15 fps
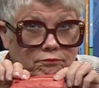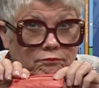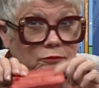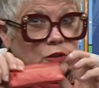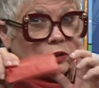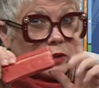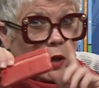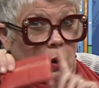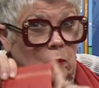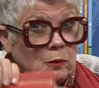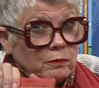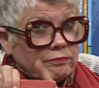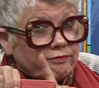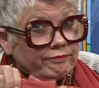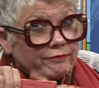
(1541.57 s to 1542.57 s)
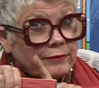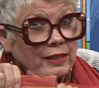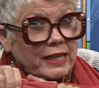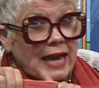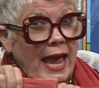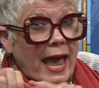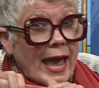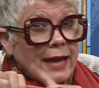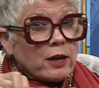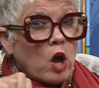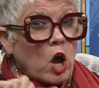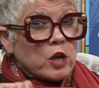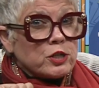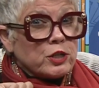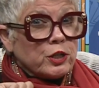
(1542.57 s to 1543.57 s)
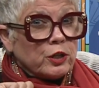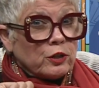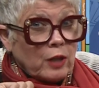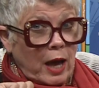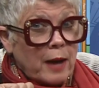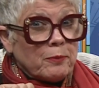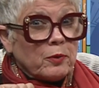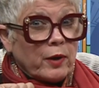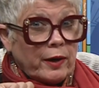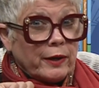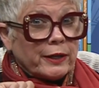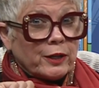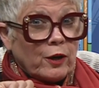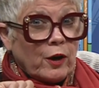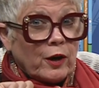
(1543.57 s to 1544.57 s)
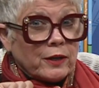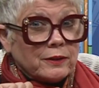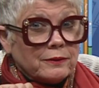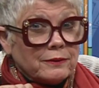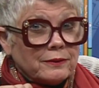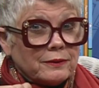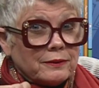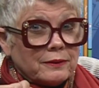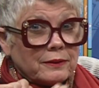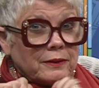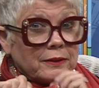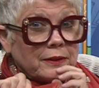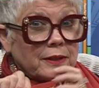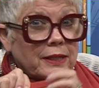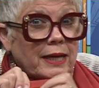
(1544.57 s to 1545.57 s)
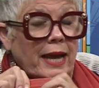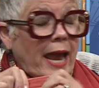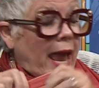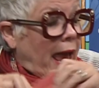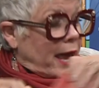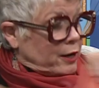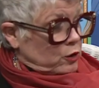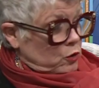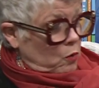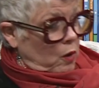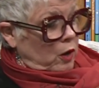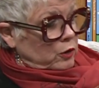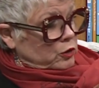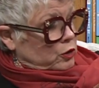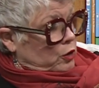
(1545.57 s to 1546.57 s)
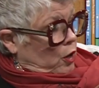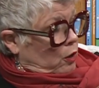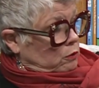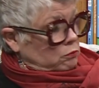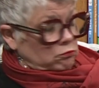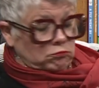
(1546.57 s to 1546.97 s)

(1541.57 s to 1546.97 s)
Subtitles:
So you hang on to your library card. And you also